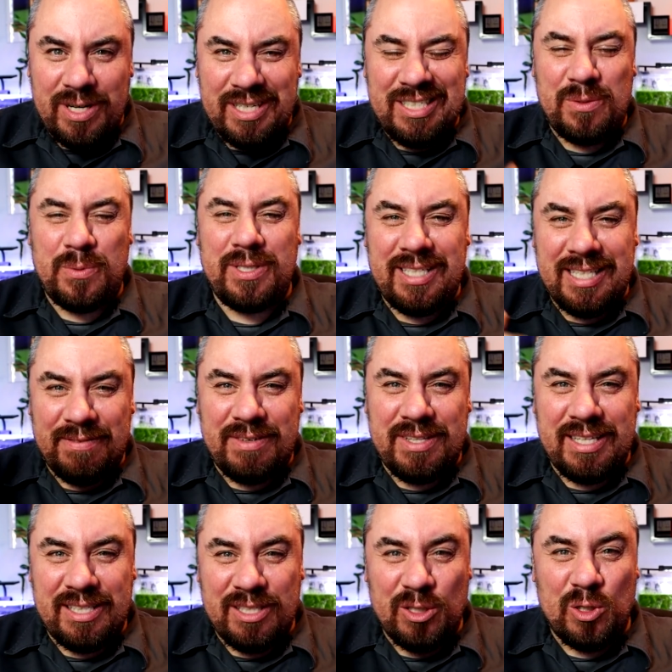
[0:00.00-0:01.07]
I just wanted
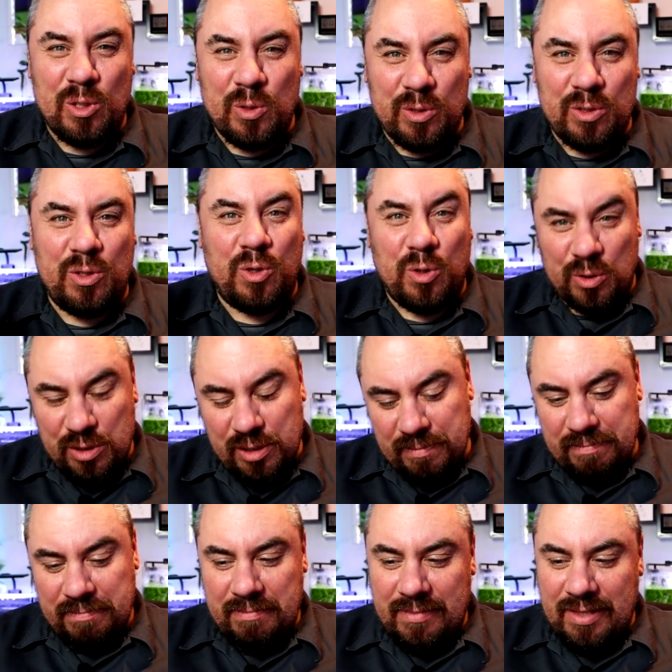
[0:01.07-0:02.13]
everything to look good.
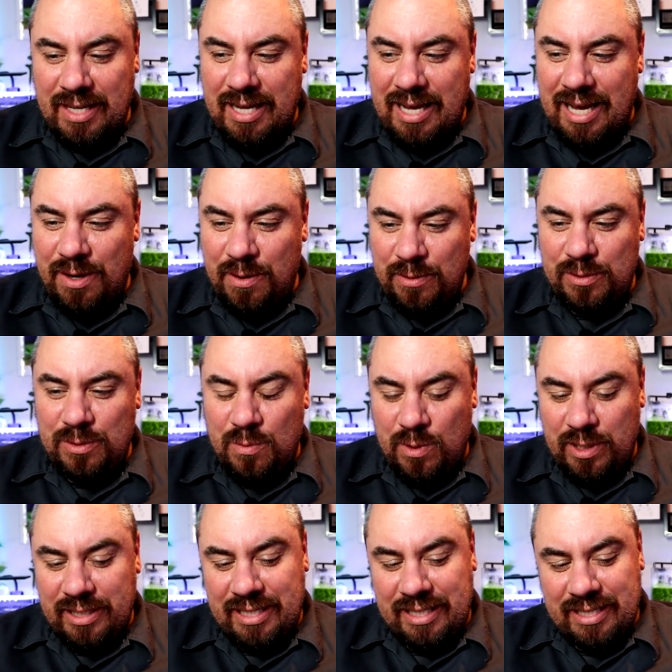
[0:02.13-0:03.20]
I also
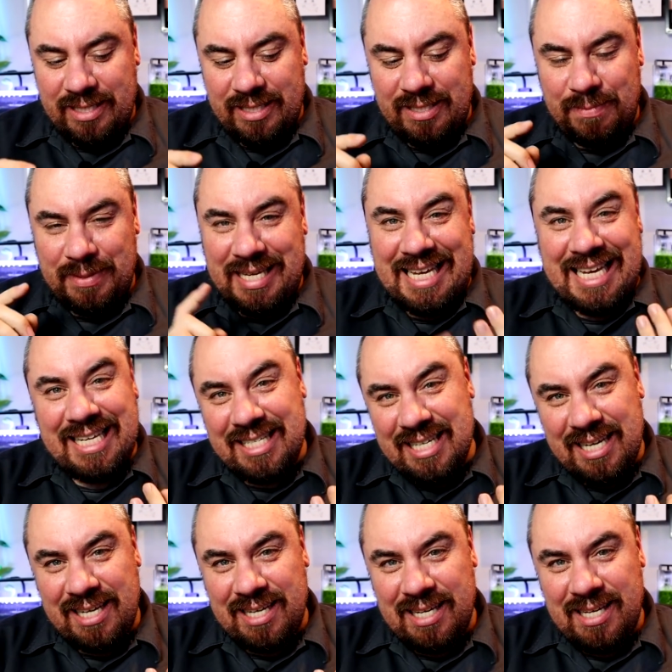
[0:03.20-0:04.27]
wanted it to be
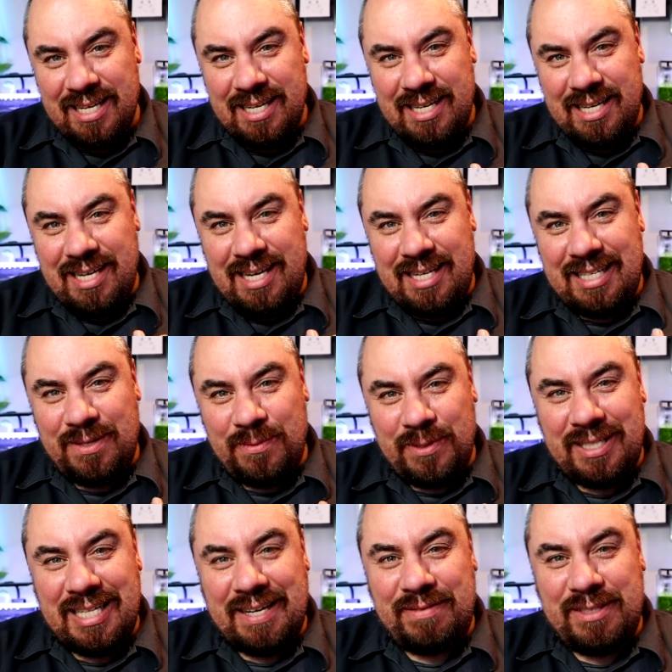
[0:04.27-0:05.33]
easy. I didn't
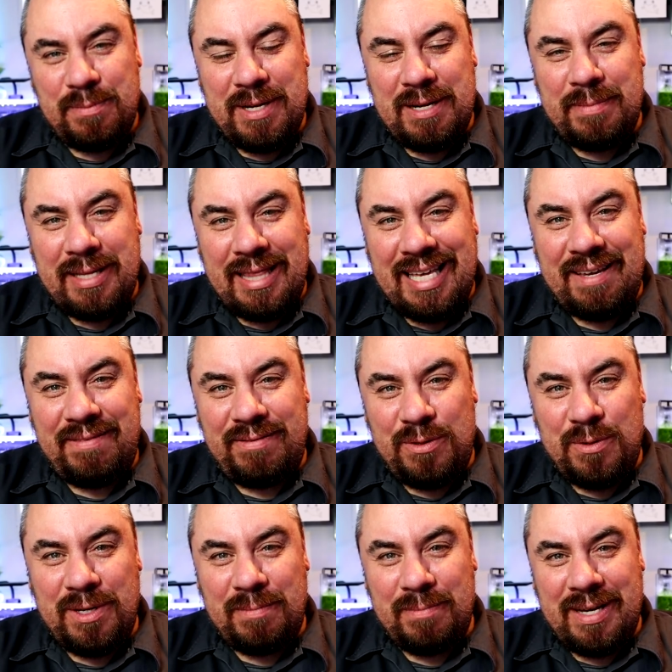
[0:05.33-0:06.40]
want to have to spend my life
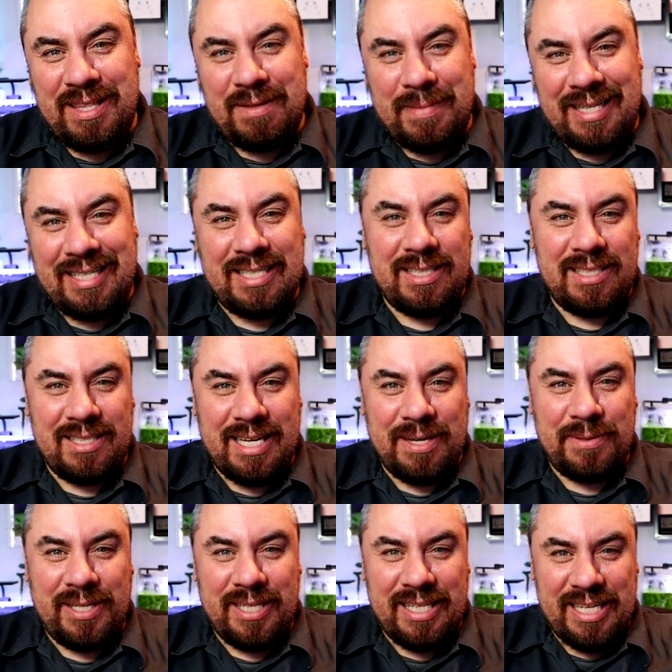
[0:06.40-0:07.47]
doing mathematical
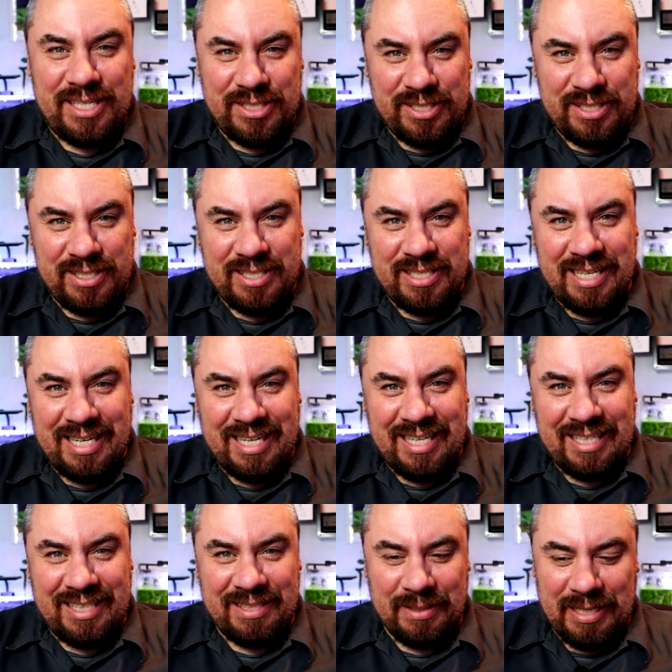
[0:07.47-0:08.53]
calculations
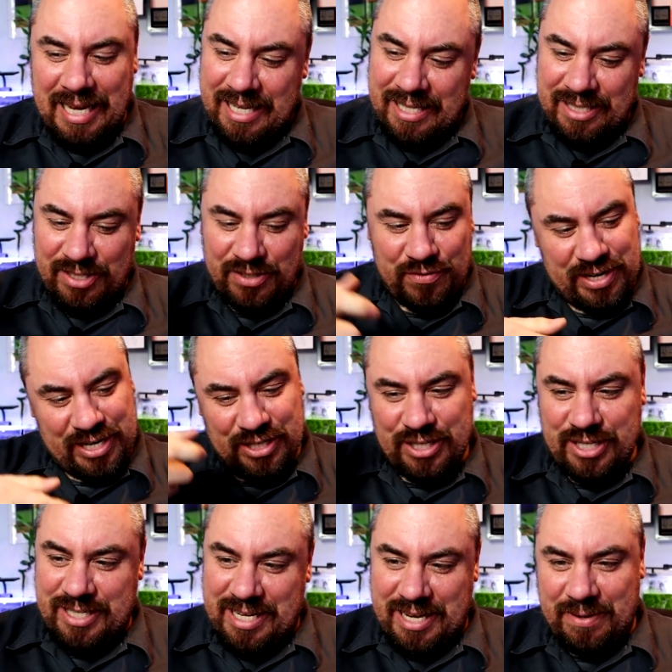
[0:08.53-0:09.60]
and getting
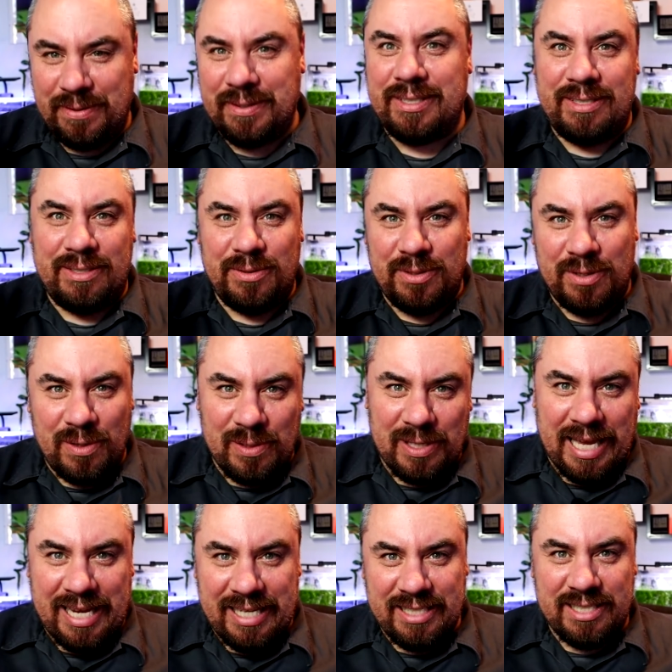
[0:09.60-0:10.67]
syringes out and doing all
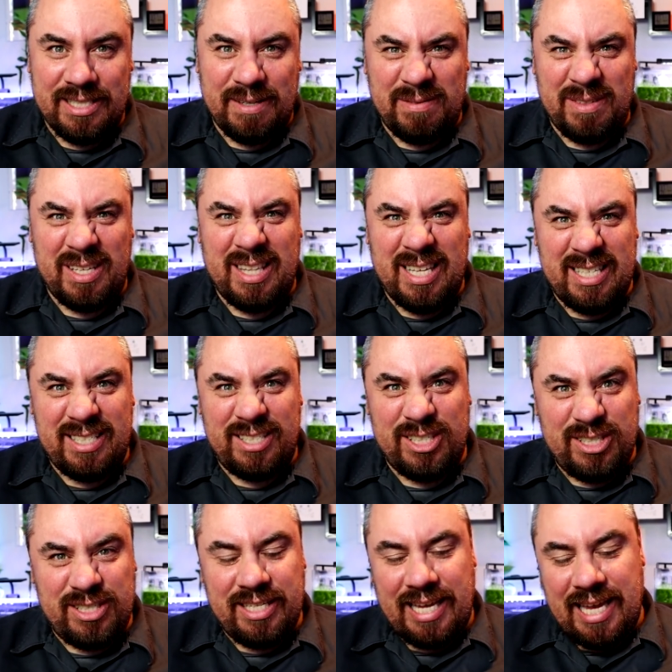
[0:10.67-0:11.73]
kinds of stuff like this
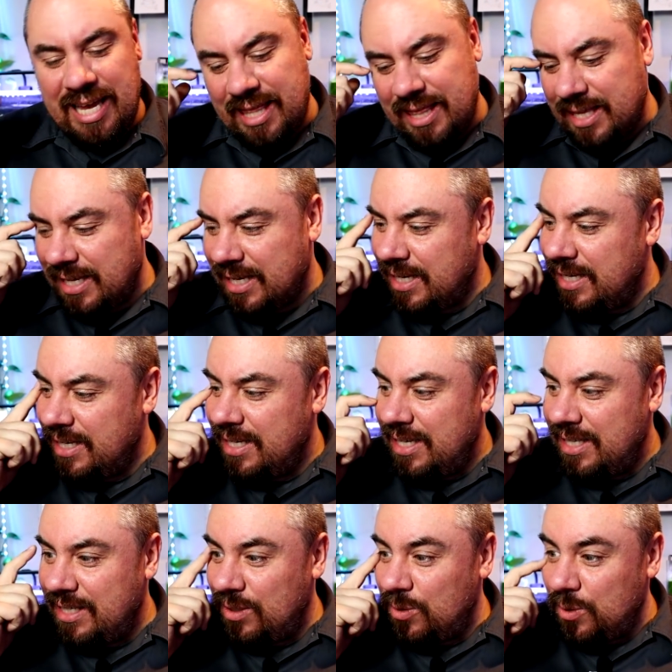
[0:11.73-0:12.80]
just to get the,
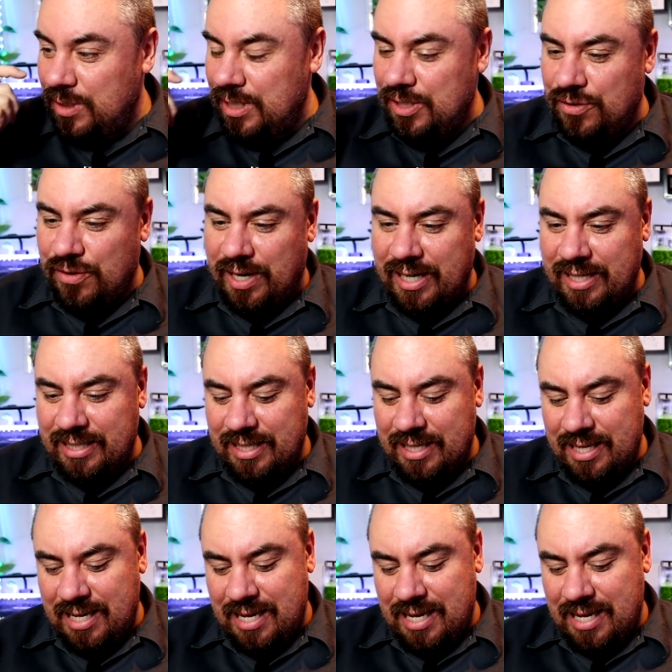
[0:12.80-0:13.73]
the dosage right.